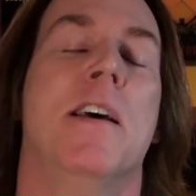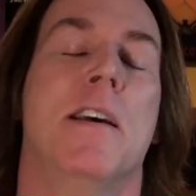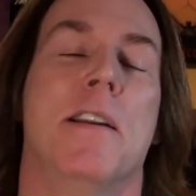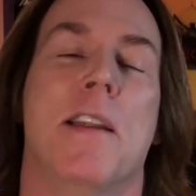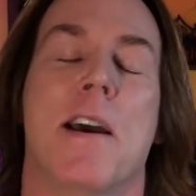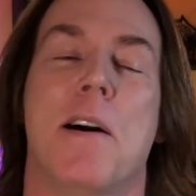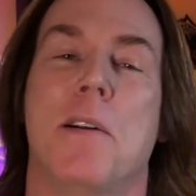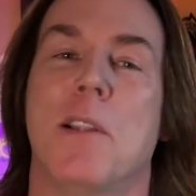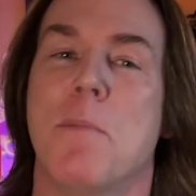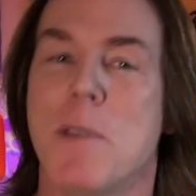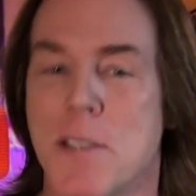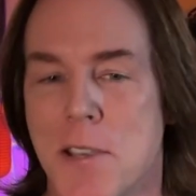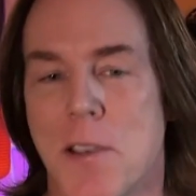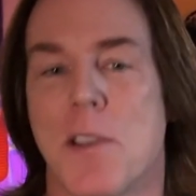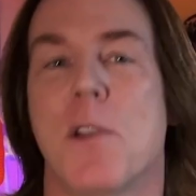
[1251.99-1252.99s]
Now, let me
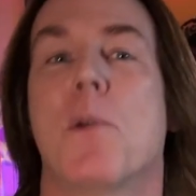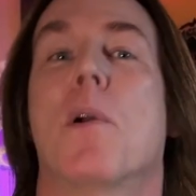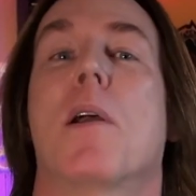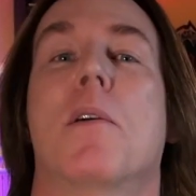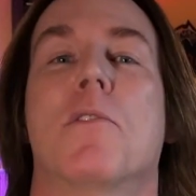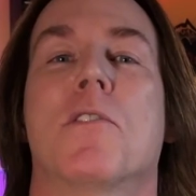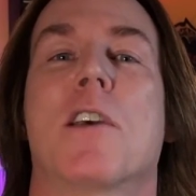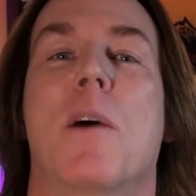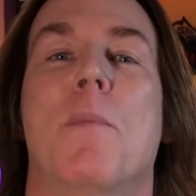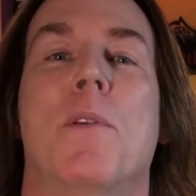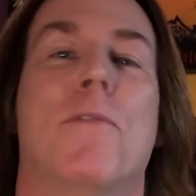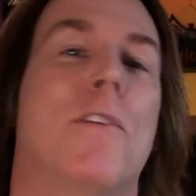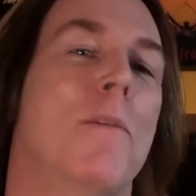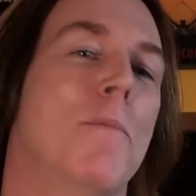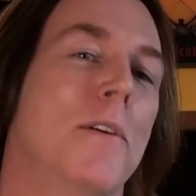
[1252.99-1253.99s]
tell you where I was coming
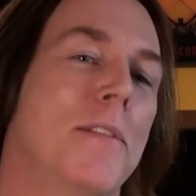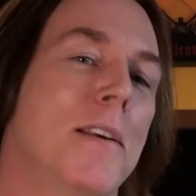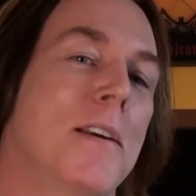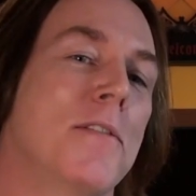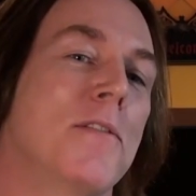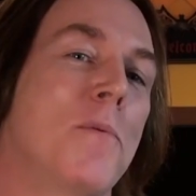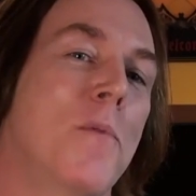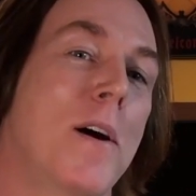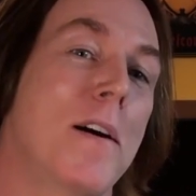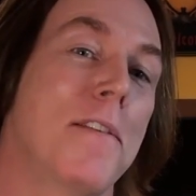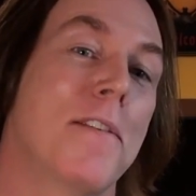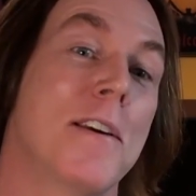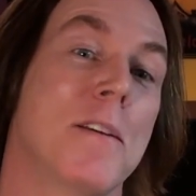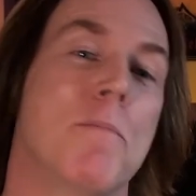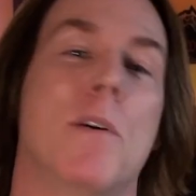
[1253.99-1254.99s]
from with this and why I
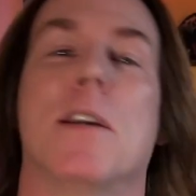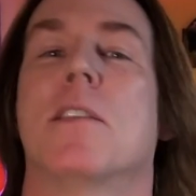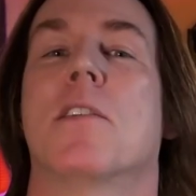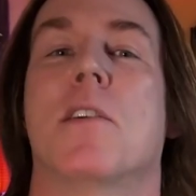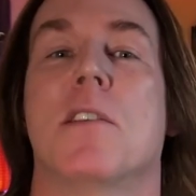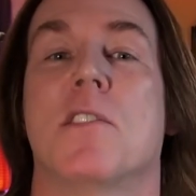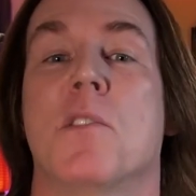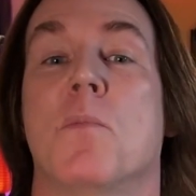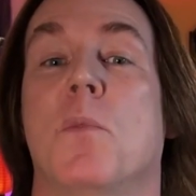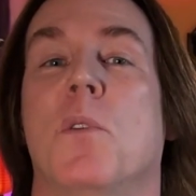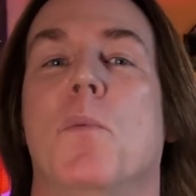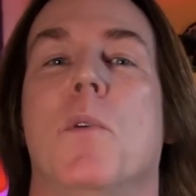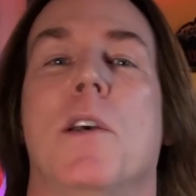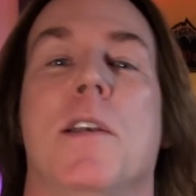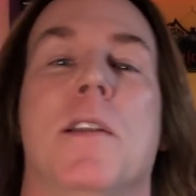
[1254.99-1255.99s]
think Mike Tyson
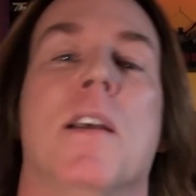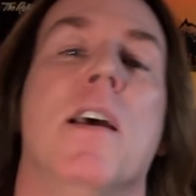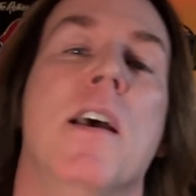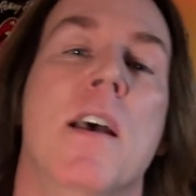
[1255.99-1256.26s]
would win.